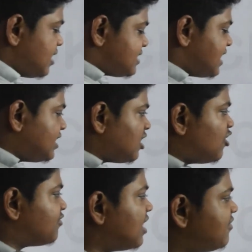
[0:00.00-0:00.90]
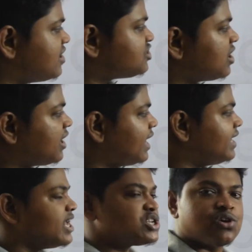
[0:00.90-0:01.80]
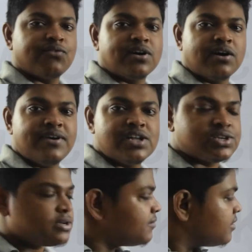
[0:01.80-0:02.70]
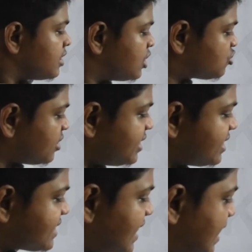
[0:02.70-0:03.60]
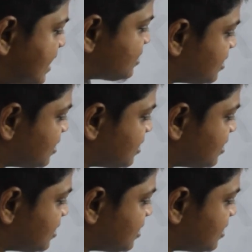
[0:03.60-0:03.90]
Center of curvature, radius of curvature. So in this case,